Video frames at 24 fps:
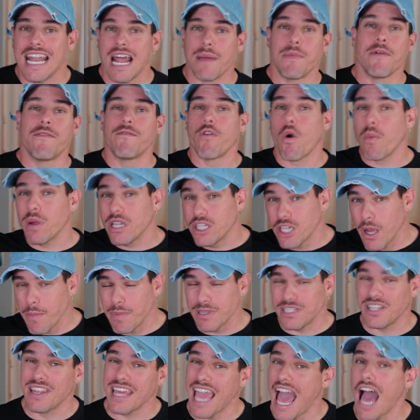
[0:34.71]
Now before we jump
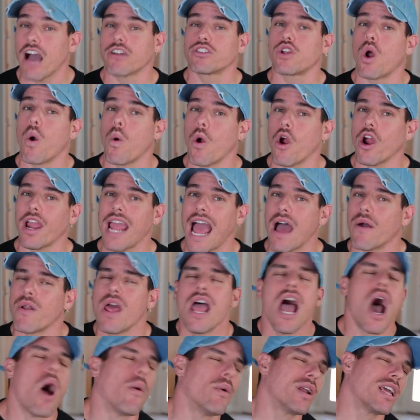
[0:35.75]
into the actual workout,
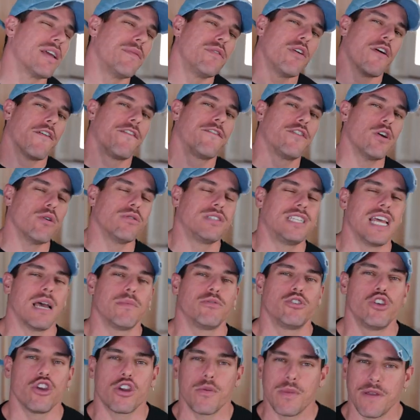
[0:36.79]
I wanna give you a few
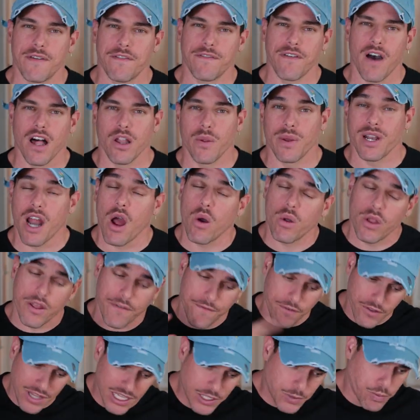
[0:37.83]
tips you can be following not only
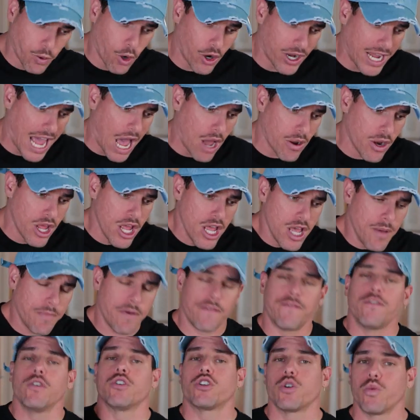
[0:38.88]
for this workout,
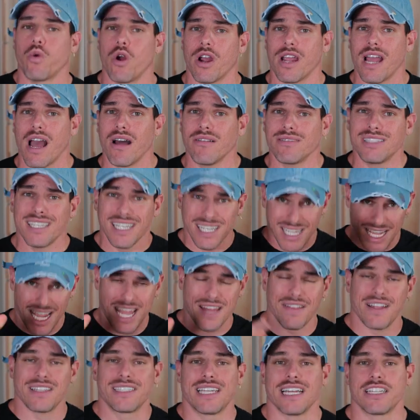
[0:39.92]
but future workouts,
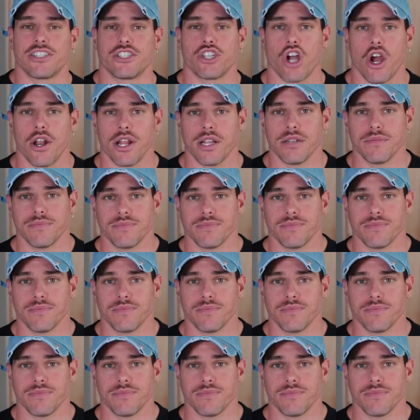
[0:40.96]
and let's get started.